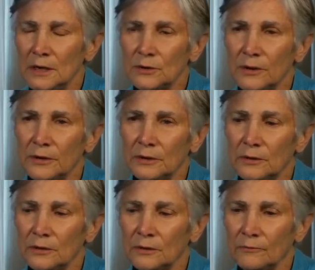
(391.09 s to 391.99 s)
So I think
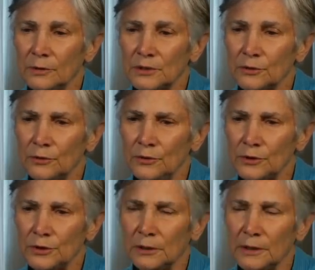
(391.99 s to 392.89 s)
that the, what's
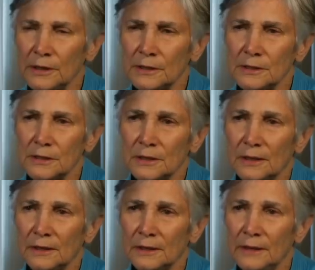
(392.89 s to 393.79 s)
crucial is
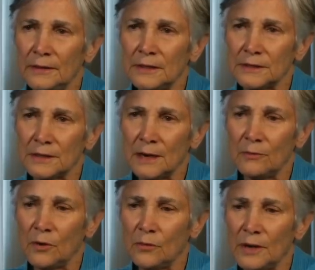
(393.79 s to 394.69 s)
uh, in this
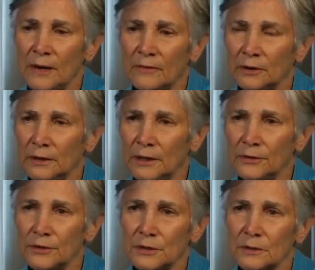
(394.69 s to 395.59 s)
time where we have our
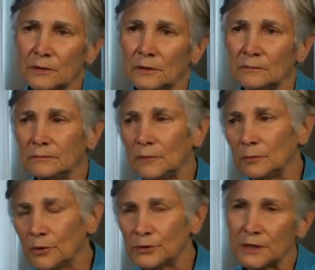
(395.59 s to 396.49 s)
leaders on,
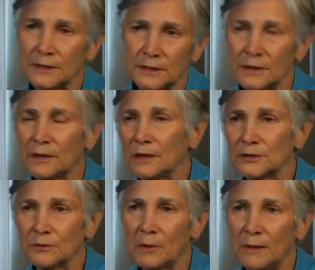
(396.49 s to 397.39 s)
on both sides of the
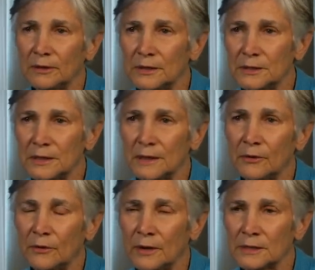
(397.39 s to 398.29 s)
aisles, Republicans and
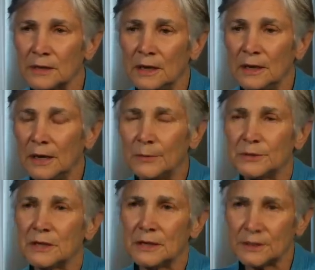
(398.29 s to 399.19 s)
Democrats,
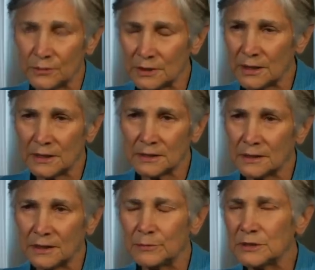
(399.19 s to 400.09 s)
obsessed with
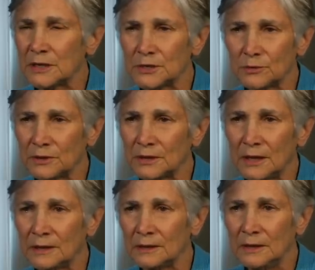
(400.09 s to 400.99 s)
testing, obsessed with
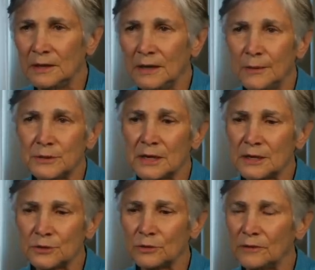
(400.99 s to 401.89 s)
data,
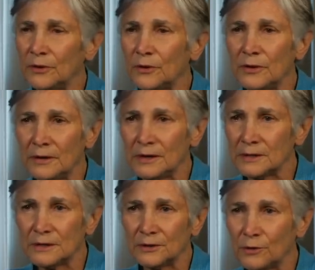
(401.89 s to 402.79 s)
obsessed with the very
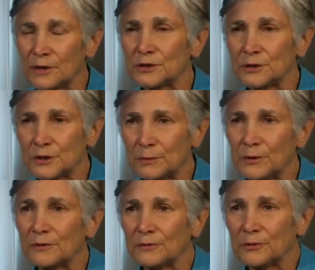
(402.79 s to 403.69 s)
things that crush the
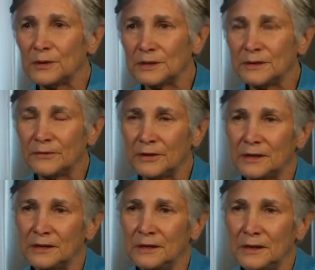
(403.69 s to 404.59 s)
spirit of
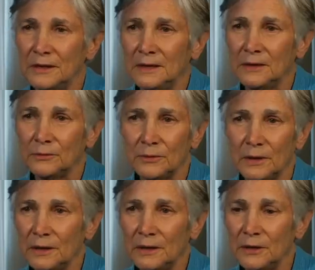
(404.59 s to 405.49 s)
creativity and, uh,
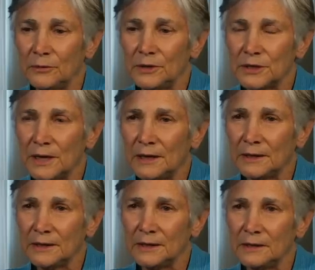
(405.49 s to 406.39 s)
and
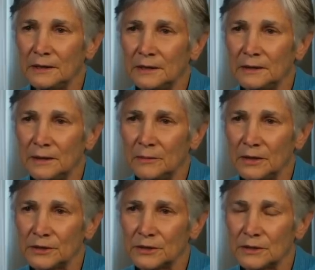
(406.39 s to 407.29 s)
originality uh,
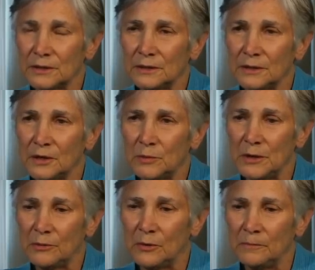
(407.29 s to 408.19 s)
amongst young
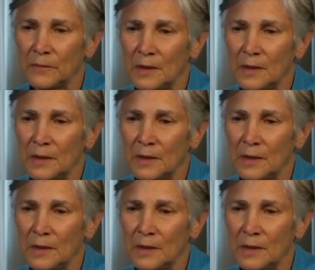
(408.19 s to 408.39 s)
people,